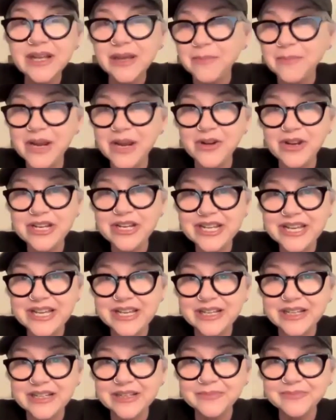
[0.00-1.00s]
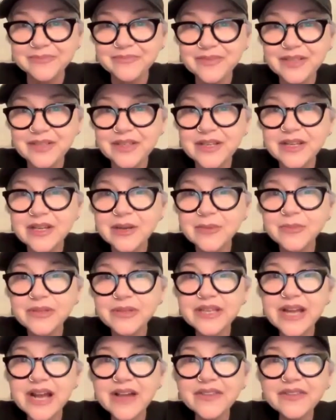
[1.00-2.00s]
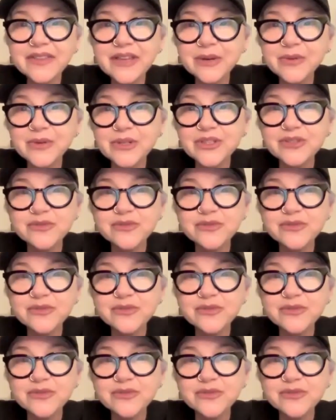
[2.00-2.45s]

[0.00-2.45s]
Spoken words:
and marry Nick. But now that they were